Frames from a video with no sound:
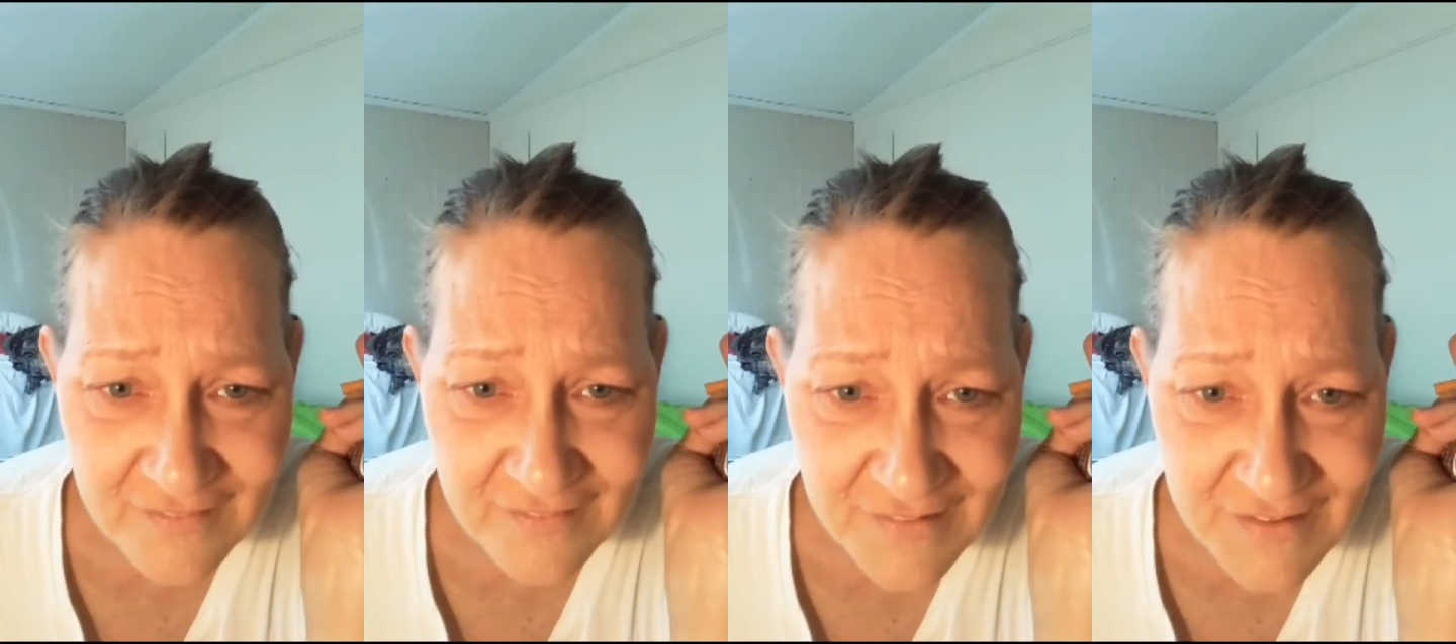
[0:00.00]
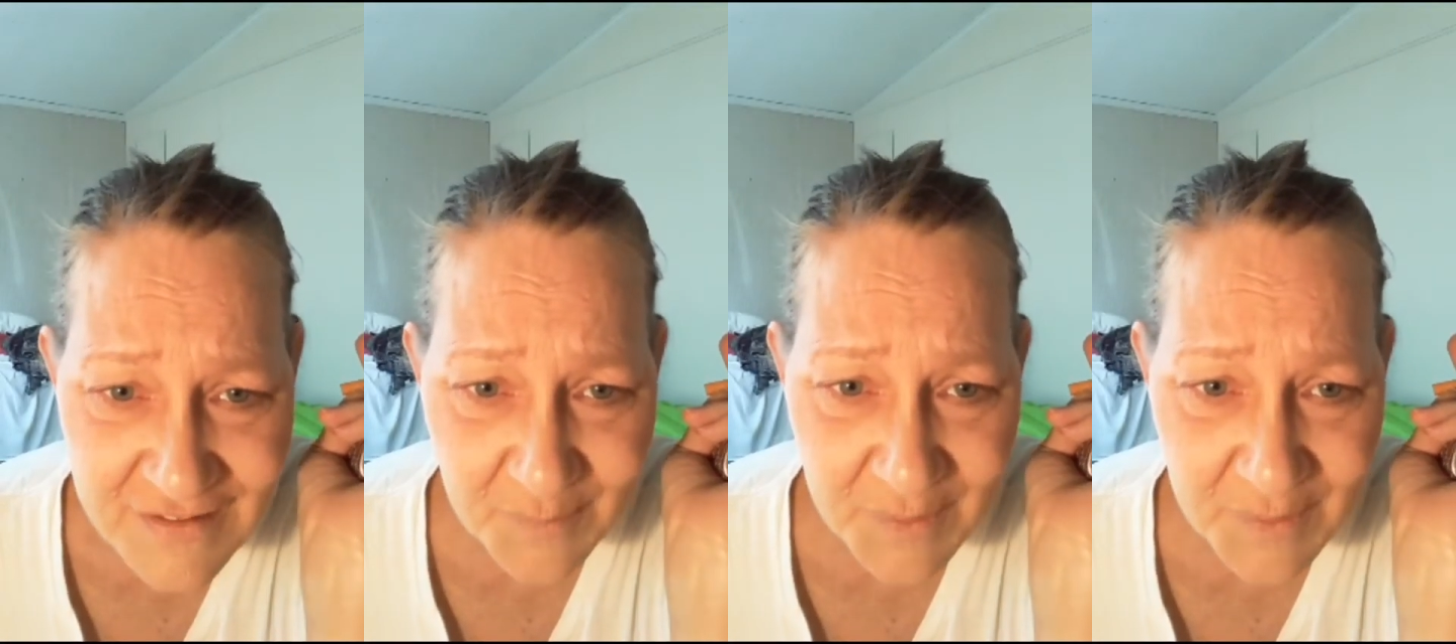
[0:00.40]

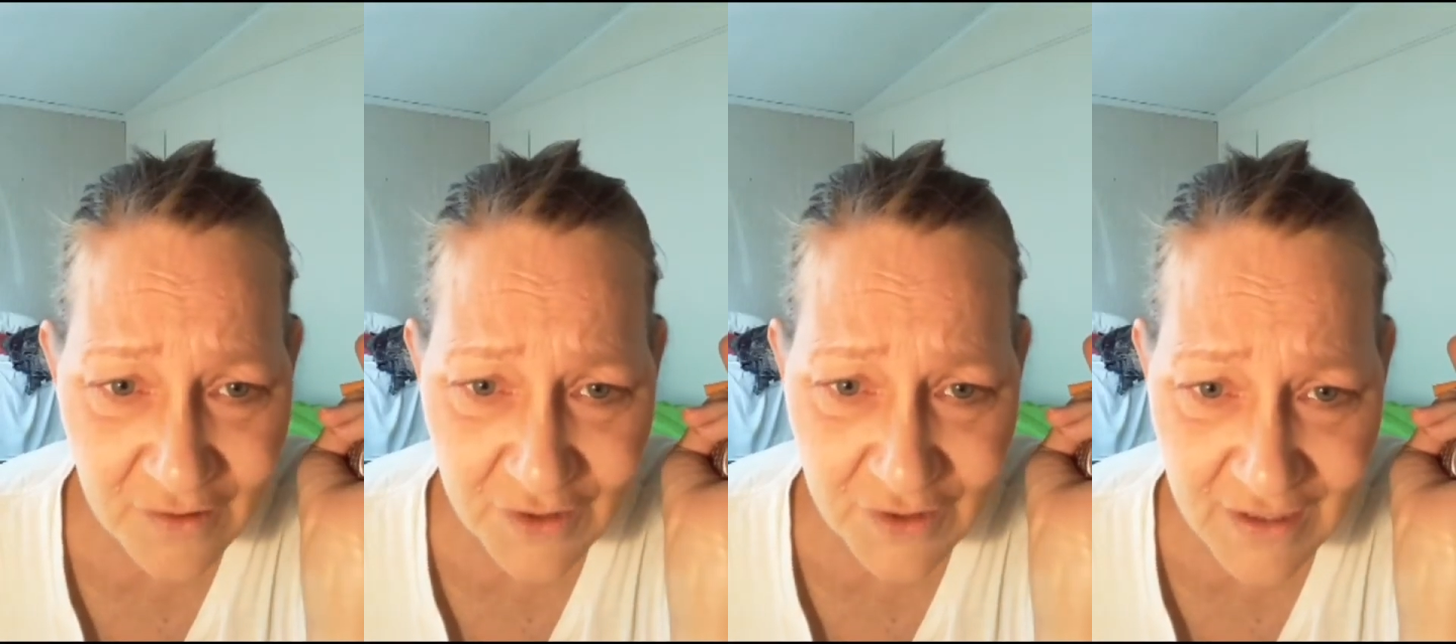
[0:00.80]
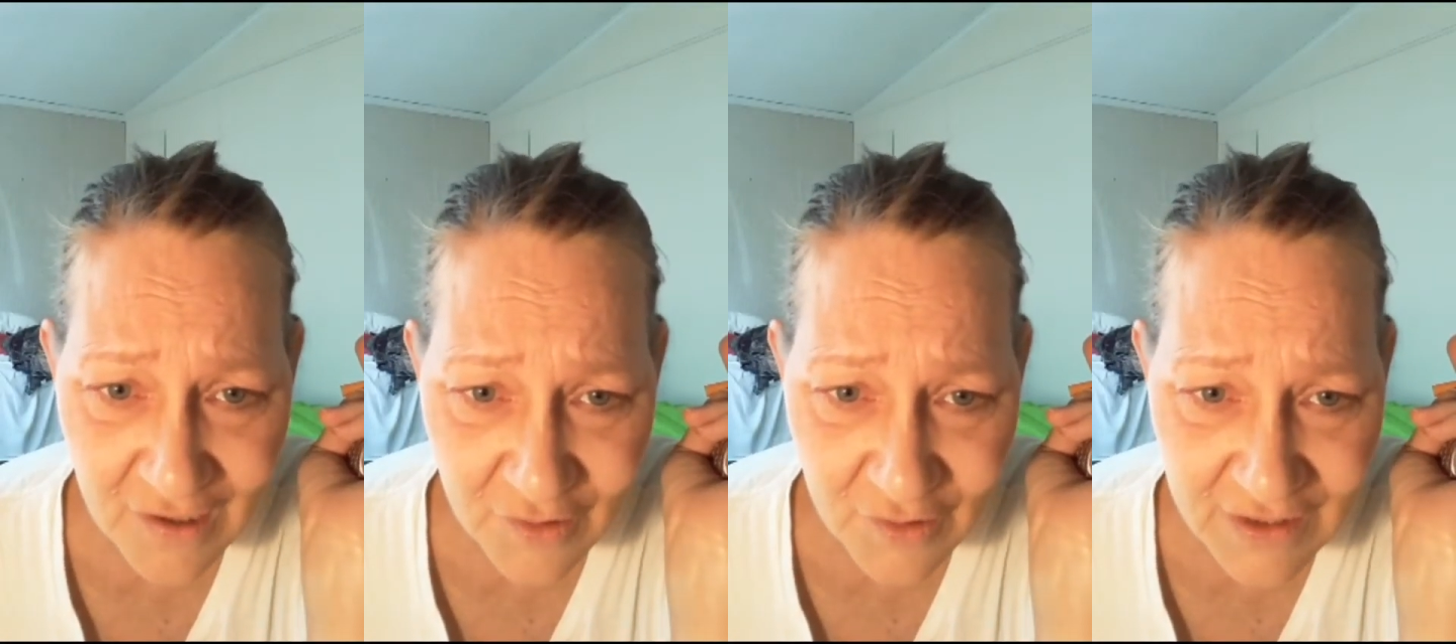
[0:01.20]
Tammy, Eric and I
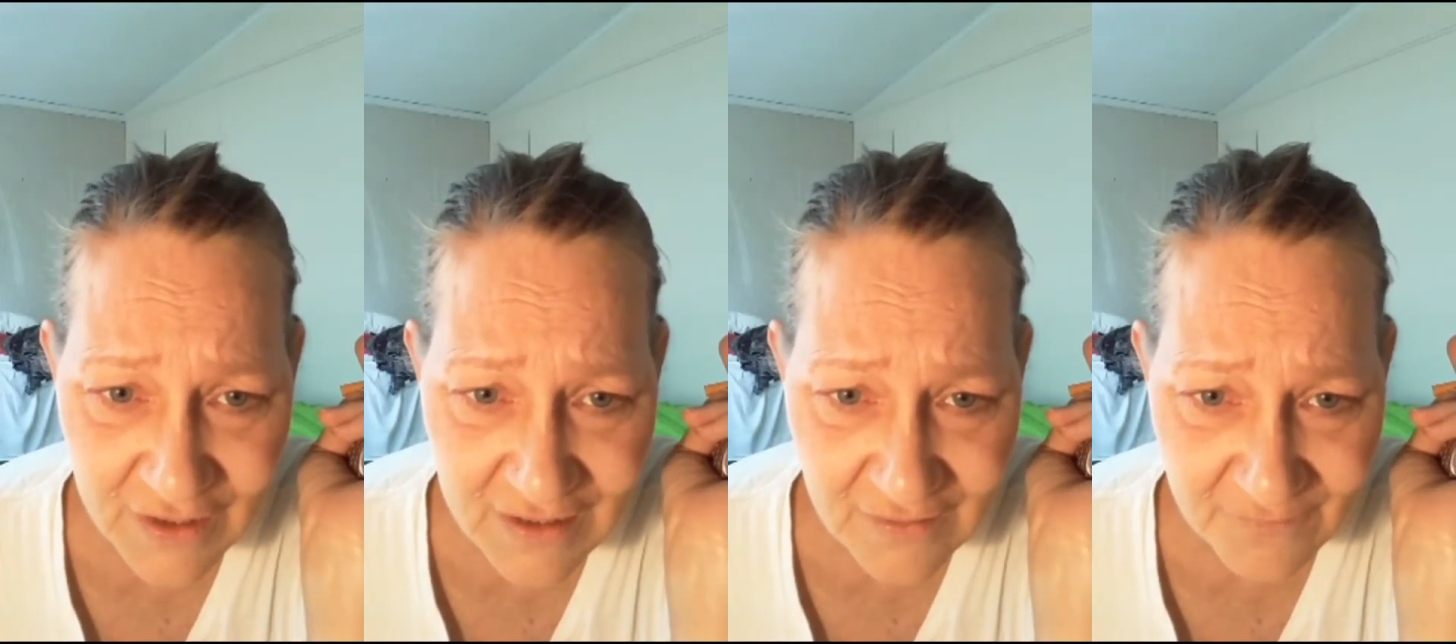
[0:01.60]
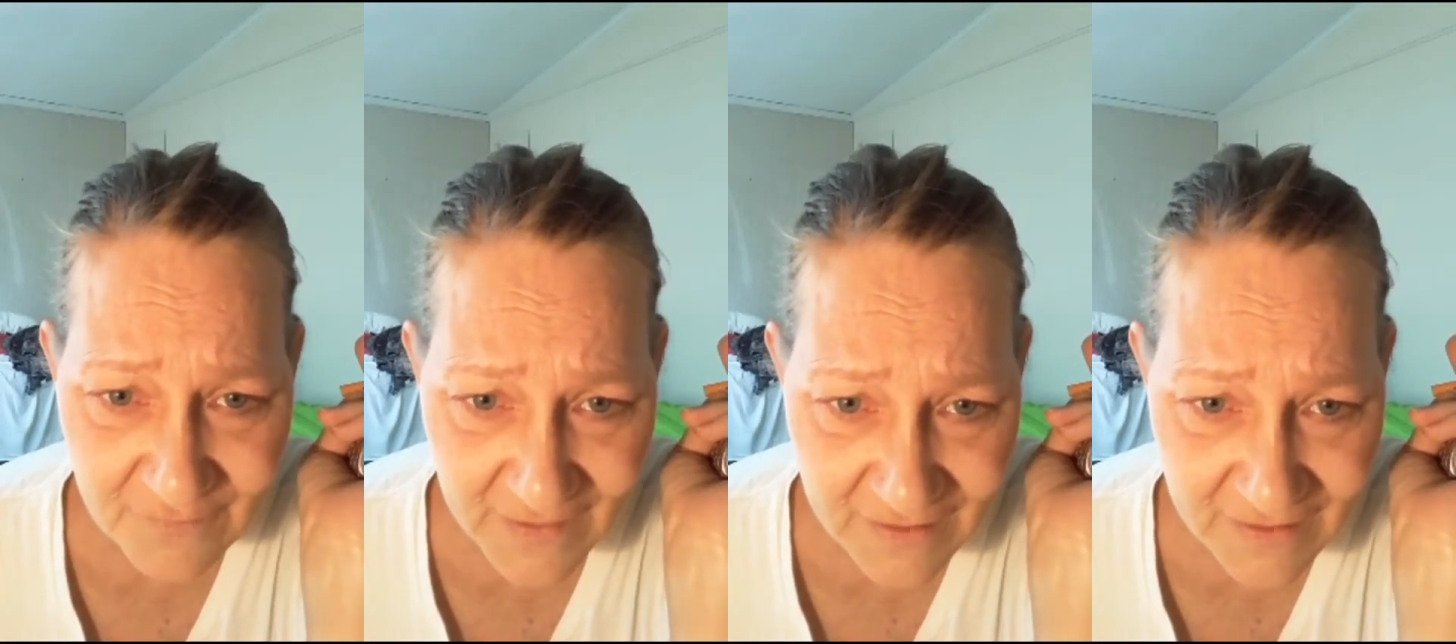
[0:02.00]
are going to get in a
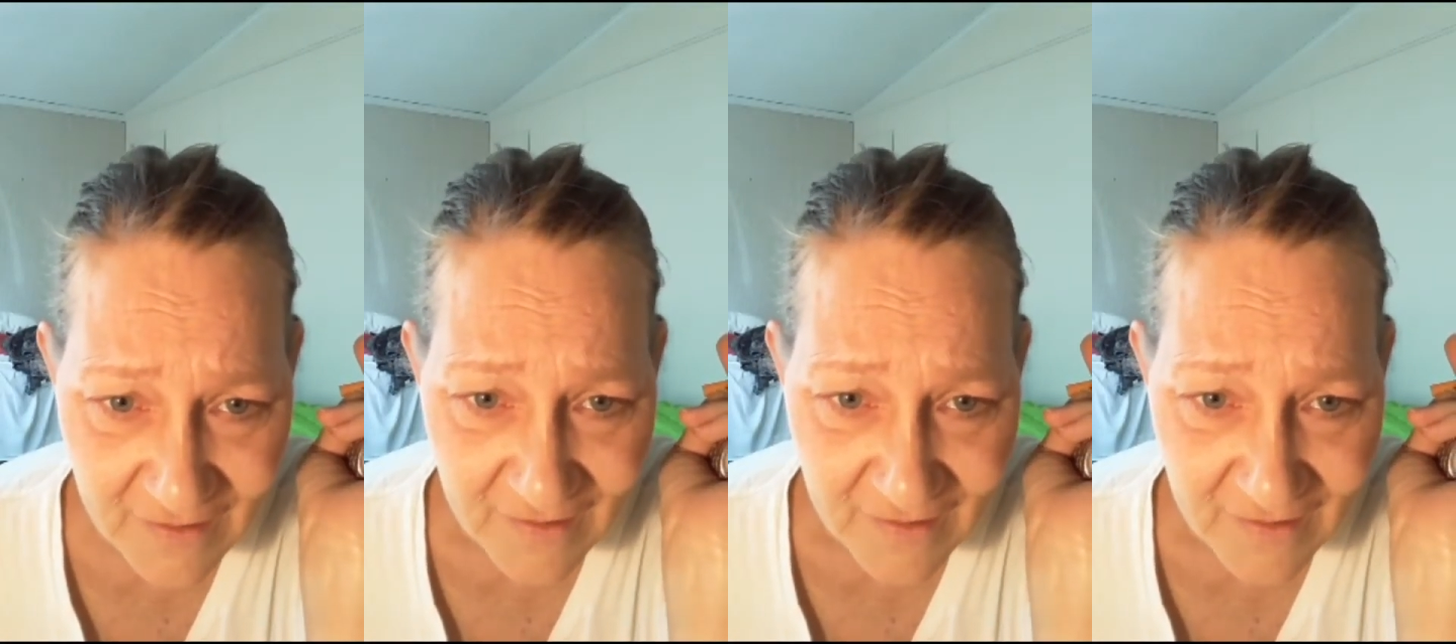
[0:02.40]
fight.